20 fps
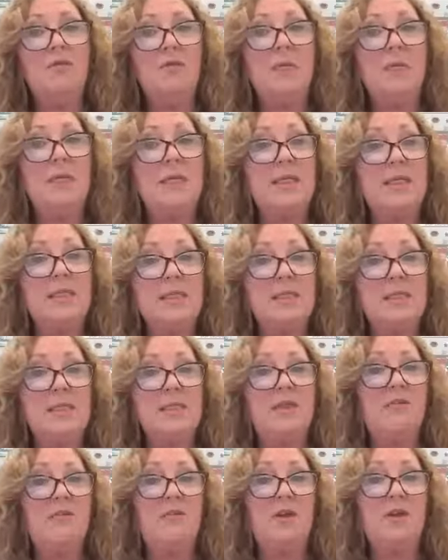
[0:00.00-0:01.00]
from an
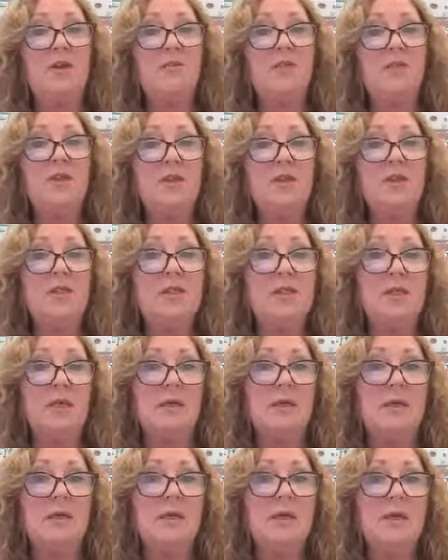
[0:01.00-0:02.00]
existing fee
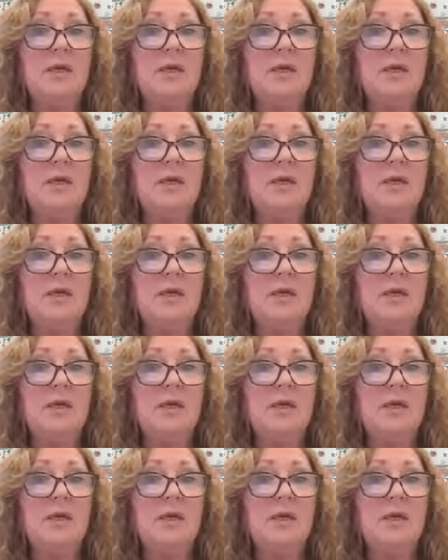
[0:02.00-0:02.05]
reducing,